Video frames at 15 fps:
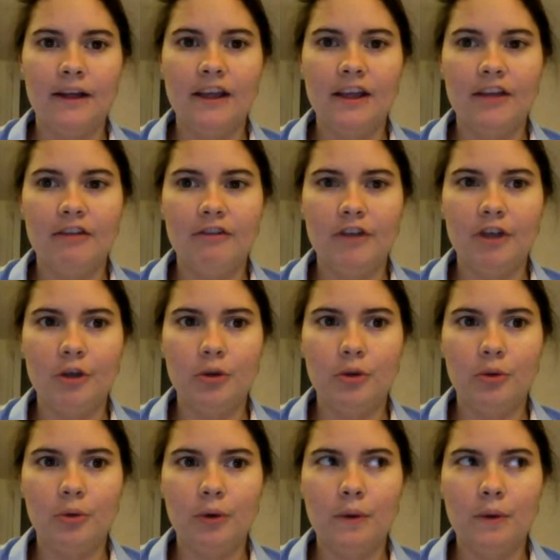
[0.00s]
If
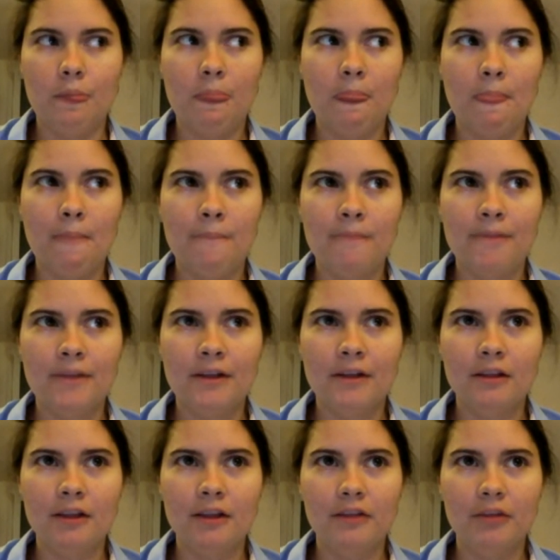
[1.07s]
you
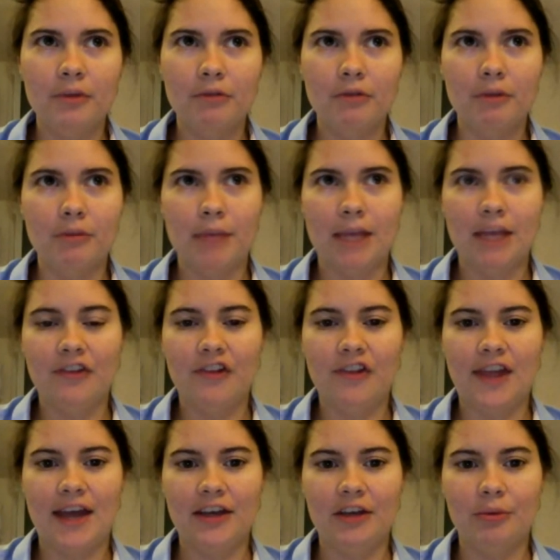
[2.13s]
live with roommates,
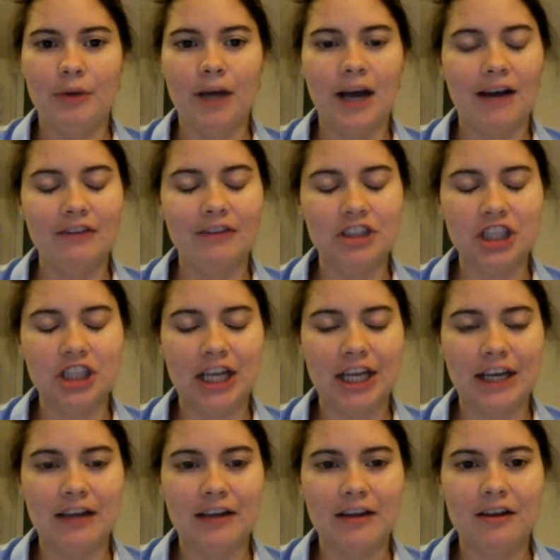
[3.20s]
then you will have to
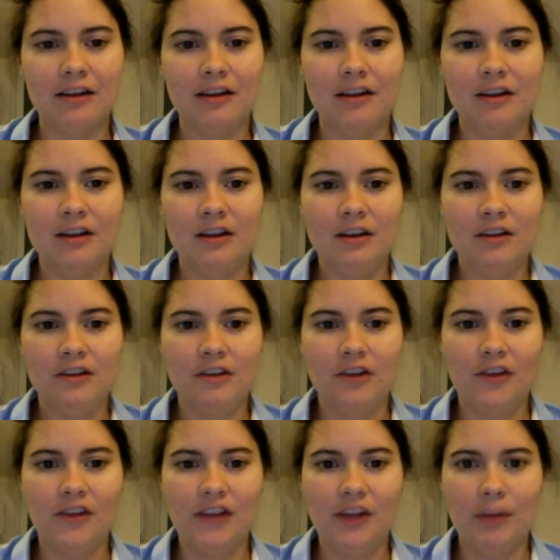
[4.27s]
check to
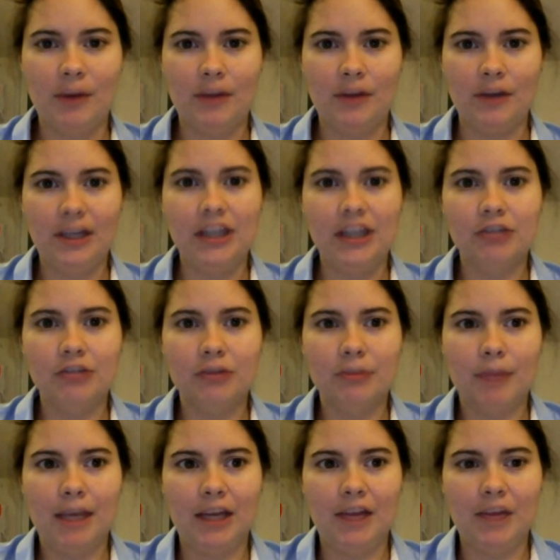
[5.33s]
see whether each
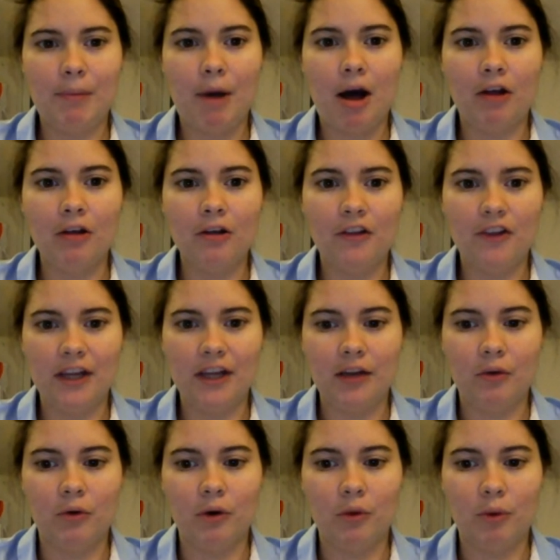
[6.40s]
roommate needs a
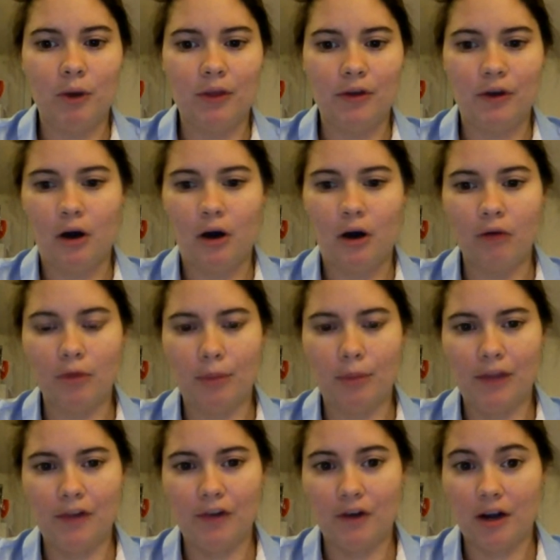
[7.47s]
policy or whether all
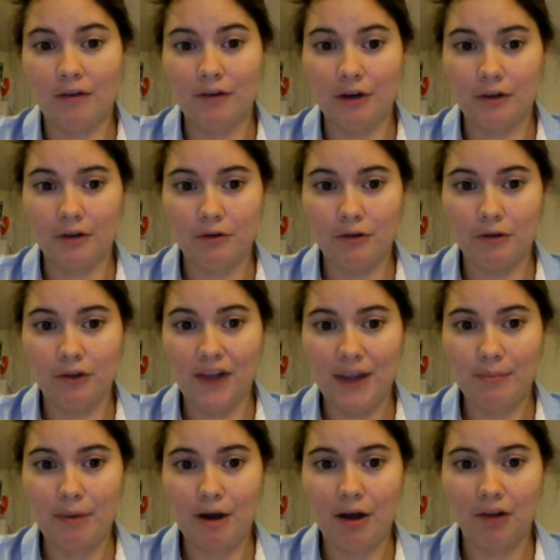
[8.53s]
roommates are covered under the
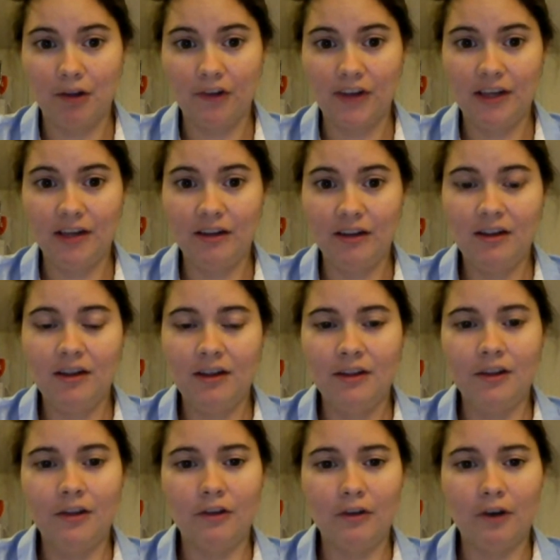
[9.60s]
same policy.
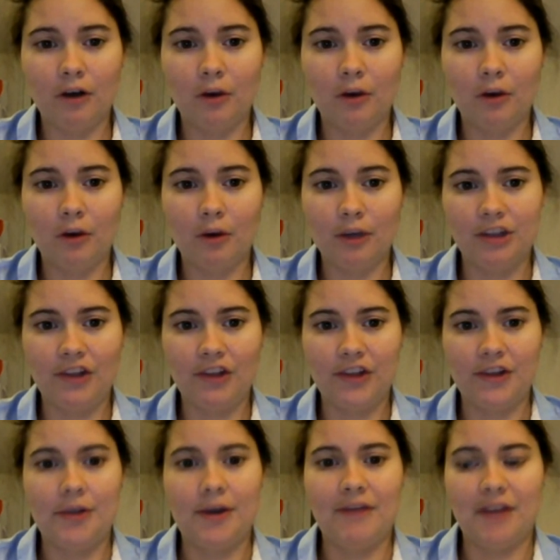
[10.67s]
These are all questions that
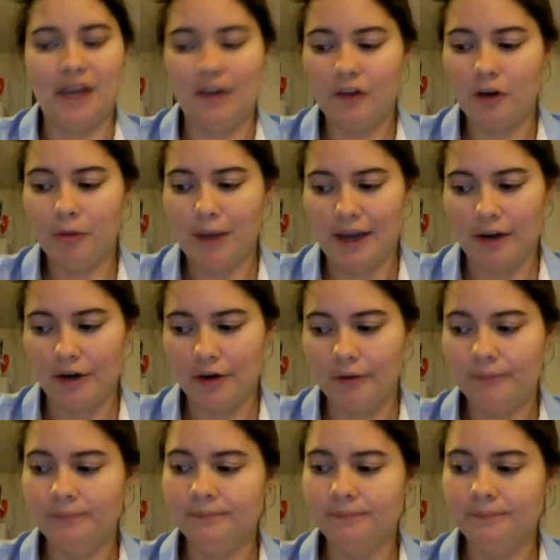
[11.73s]
you have to ask your banker.